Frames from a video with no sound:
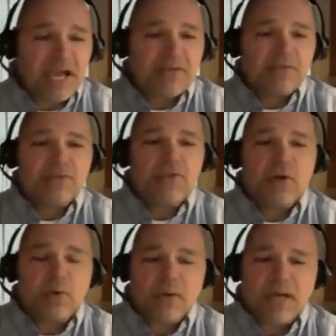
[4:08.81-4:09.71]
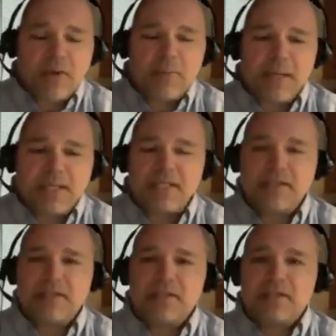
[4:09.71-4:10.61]
I don't know how many
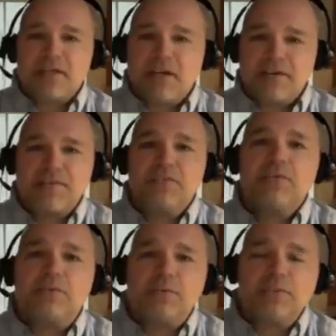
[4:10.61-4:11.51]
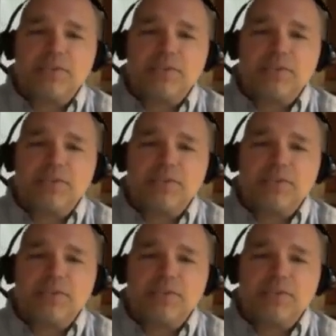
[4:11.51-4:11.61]
of you